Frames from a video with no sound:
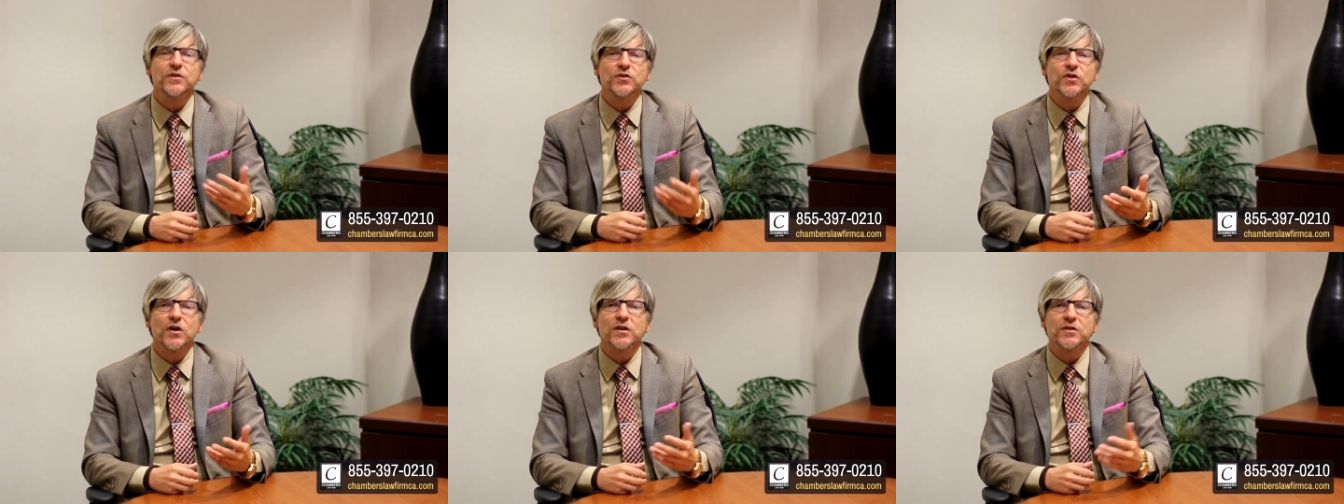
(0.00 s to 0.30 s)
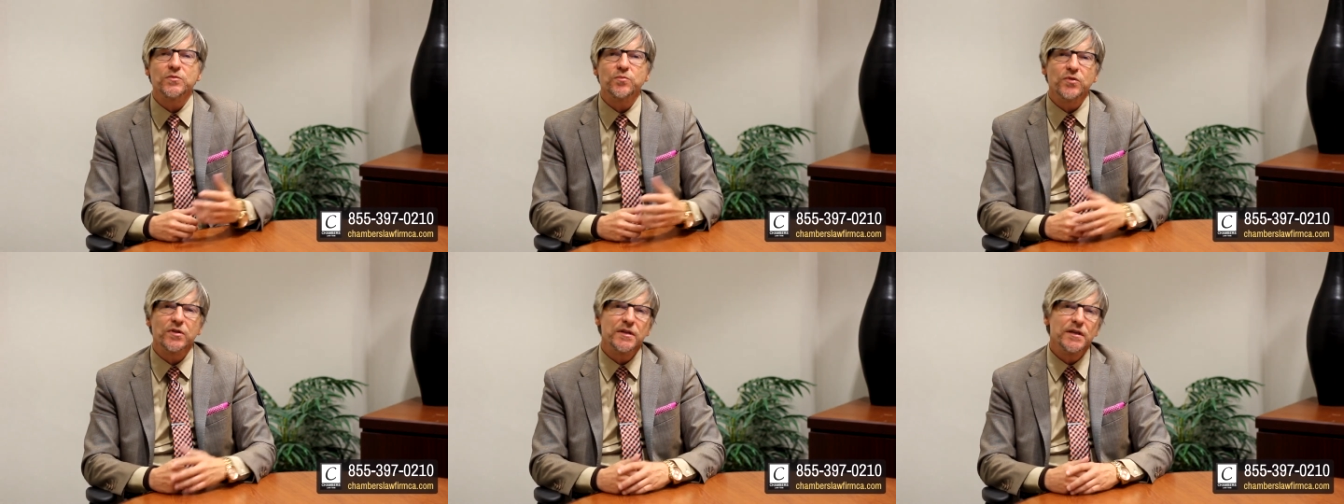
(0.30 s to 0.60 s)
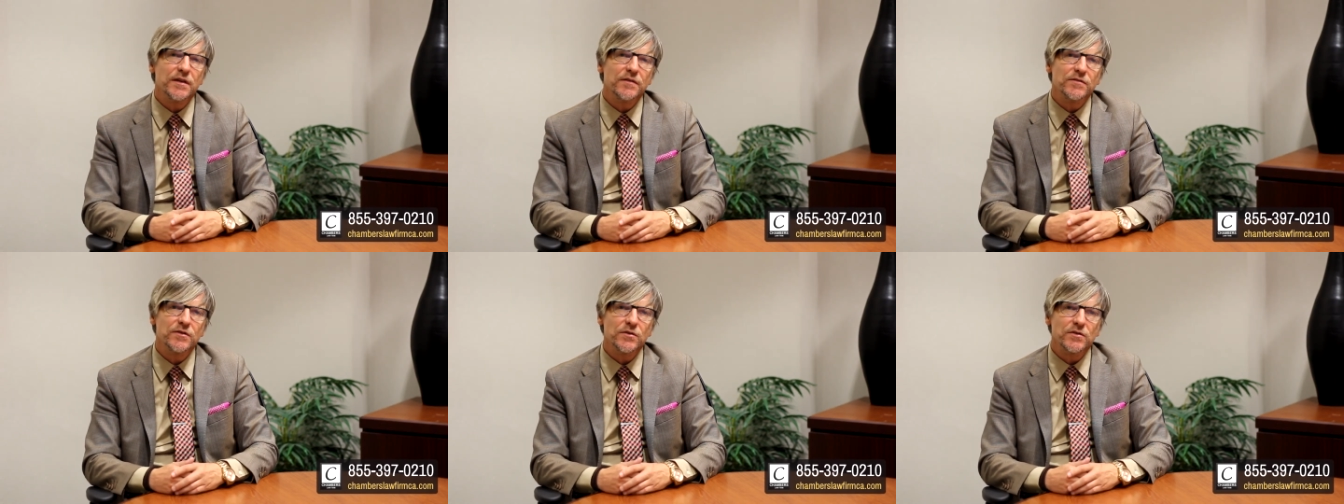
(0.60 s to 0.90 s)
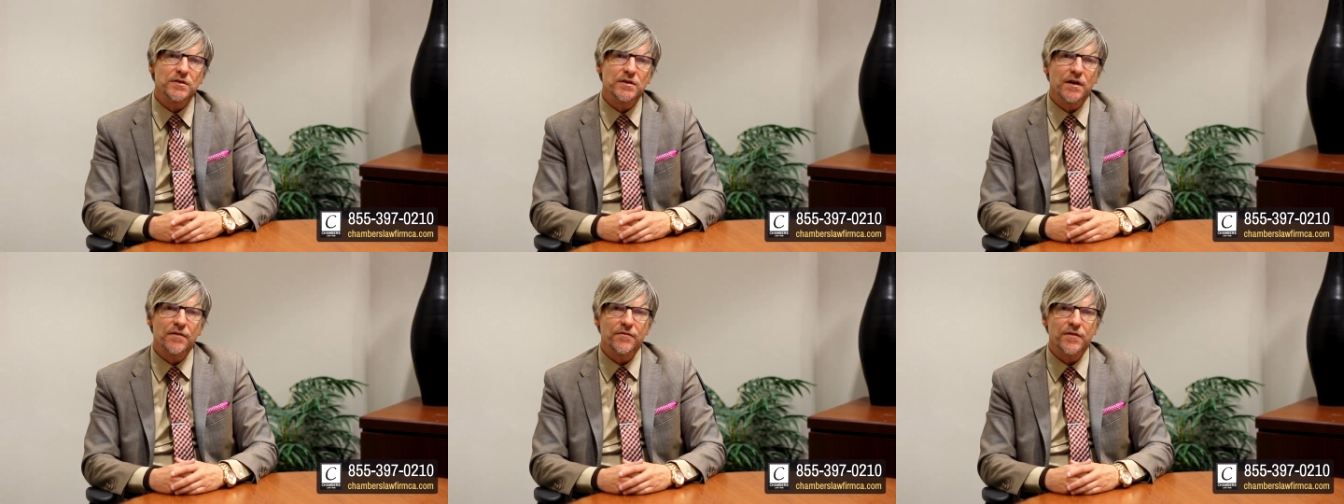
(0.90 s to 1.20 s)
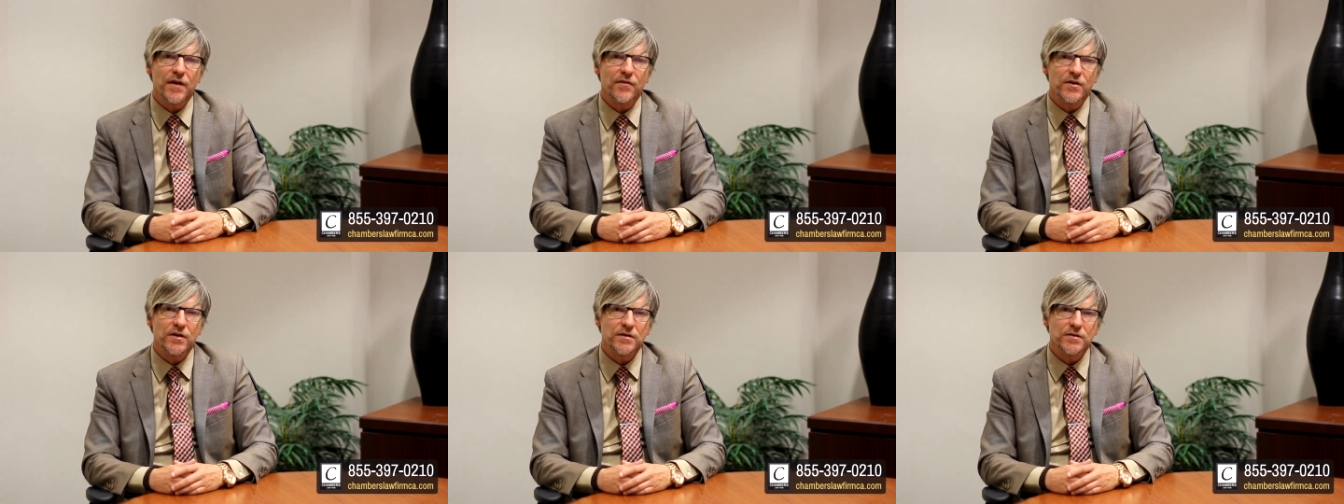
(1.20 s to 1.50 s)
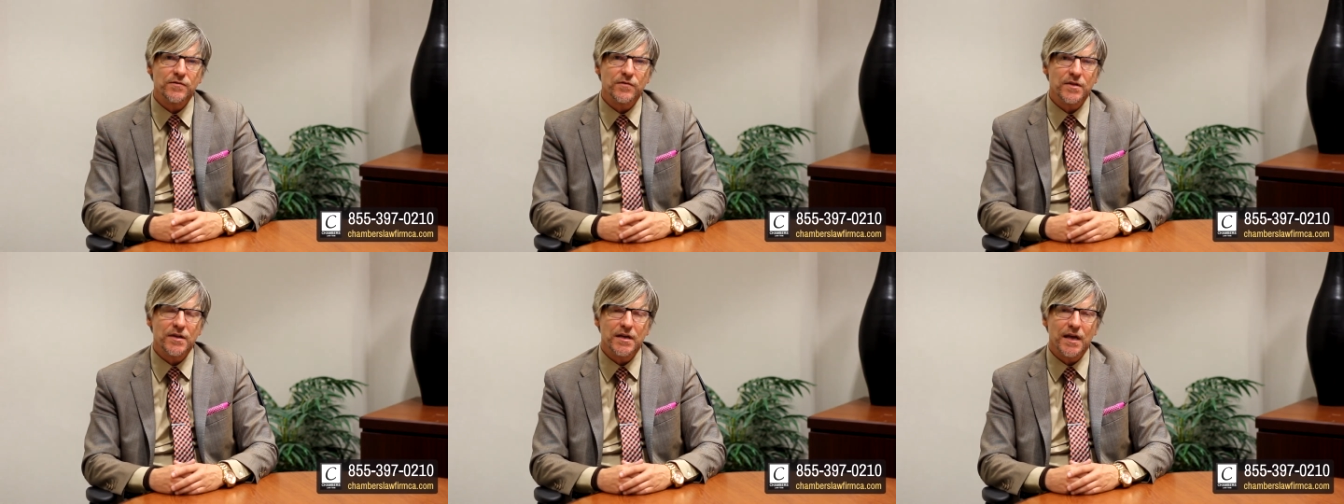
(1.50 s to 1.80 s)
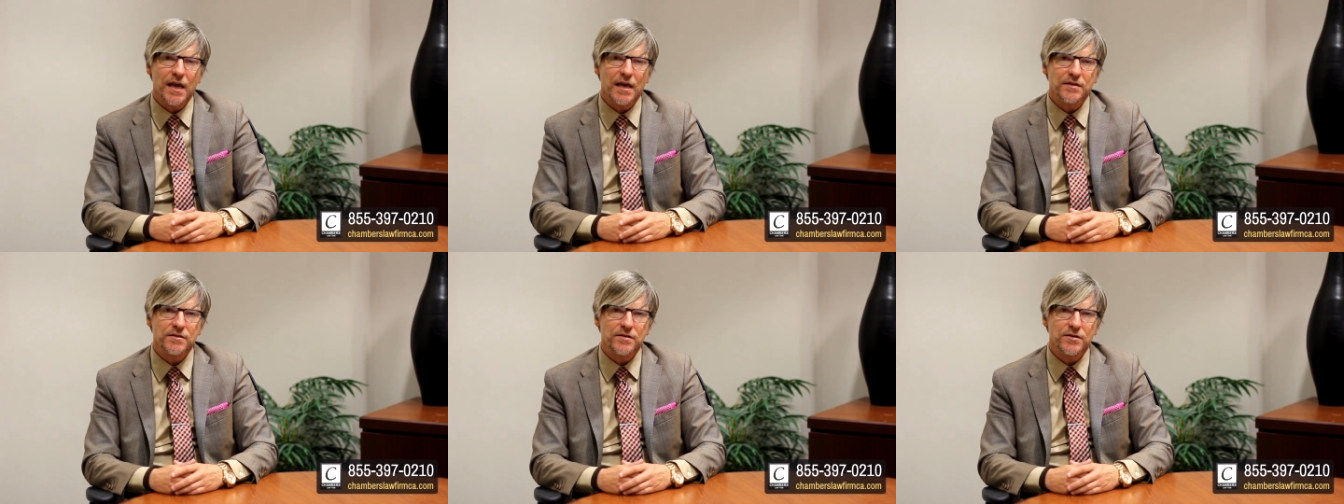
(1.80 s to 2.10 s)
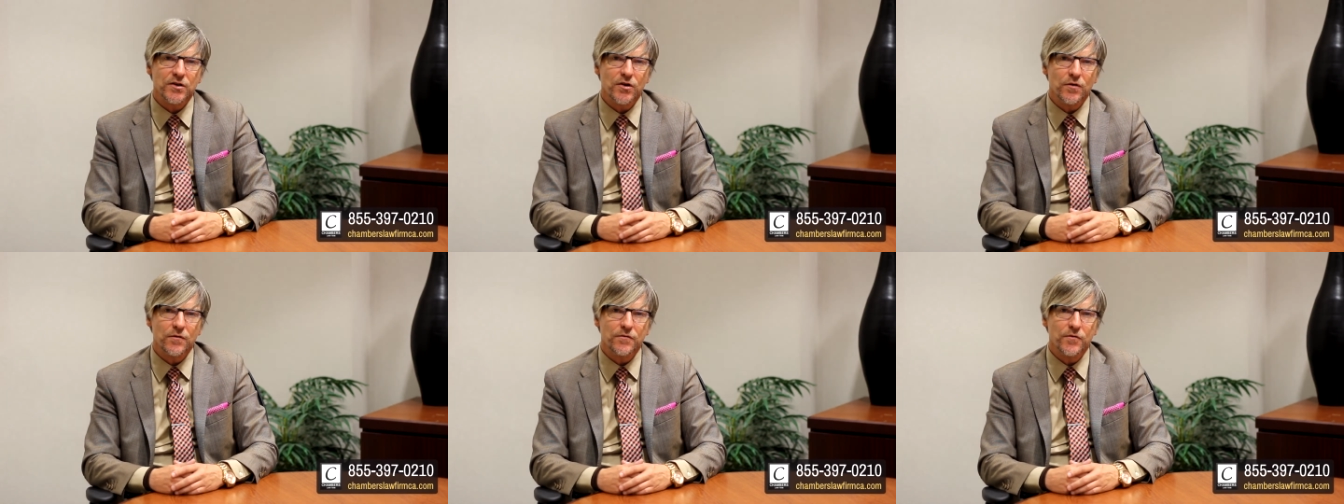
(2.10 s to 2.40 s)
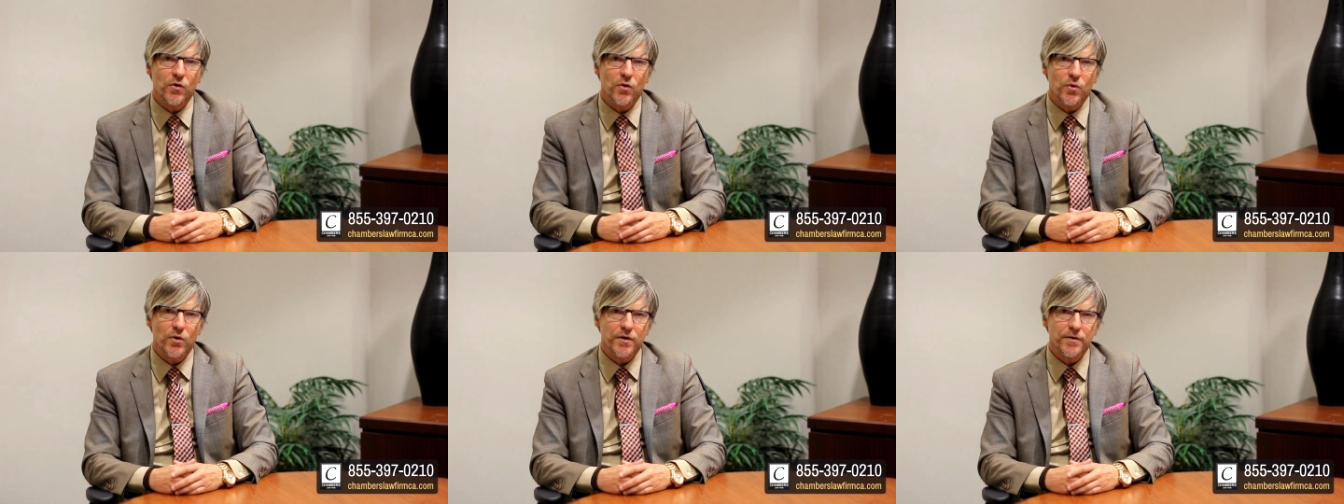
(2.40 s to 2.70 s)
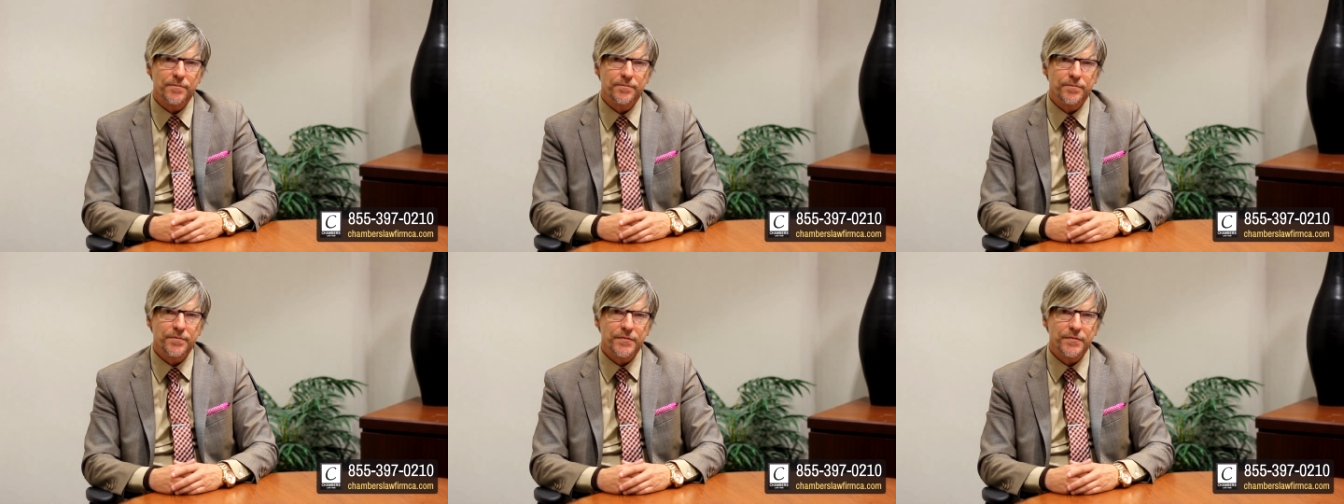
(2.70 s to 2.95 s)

judge believes there's enough evidence for the case to go forward.